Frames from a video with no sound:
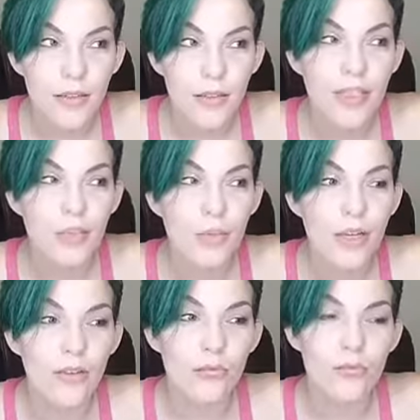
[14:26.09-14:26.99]
Because we
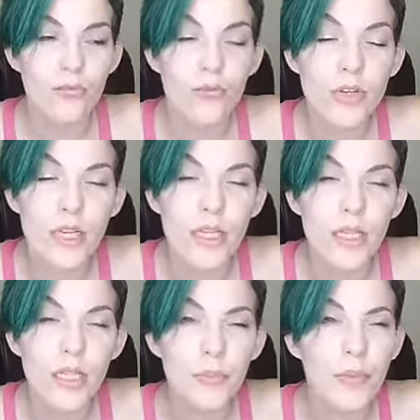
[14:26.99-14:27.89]
have a
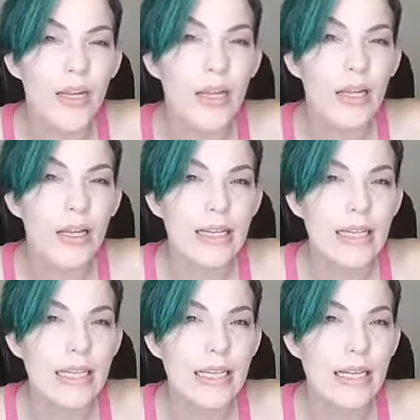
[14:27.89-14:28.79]
really big
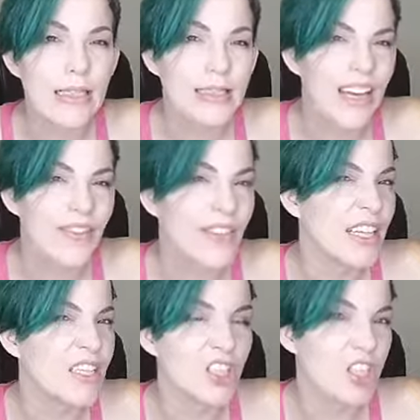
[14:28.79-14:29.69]
need to have
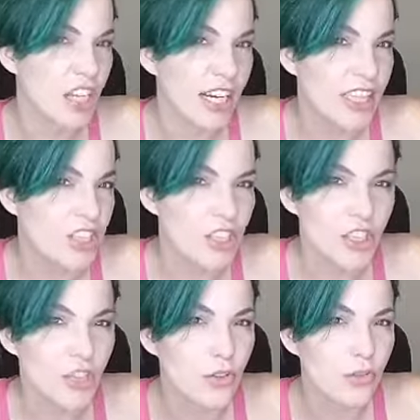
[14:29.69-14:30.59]
things changed to
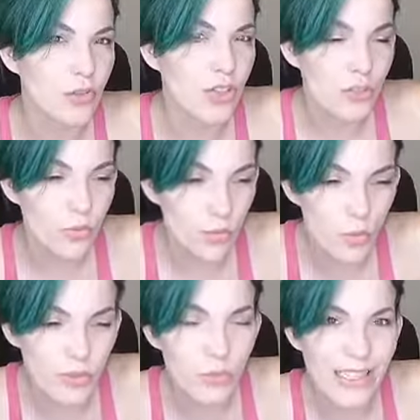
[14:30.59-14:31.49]
suit
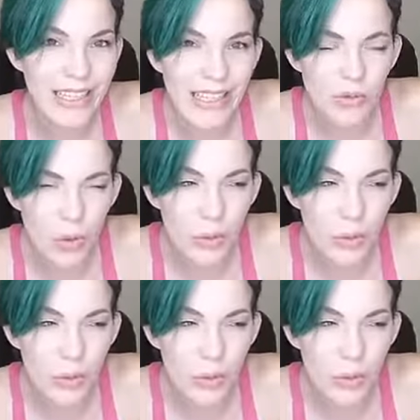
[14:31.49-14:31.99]
what we need,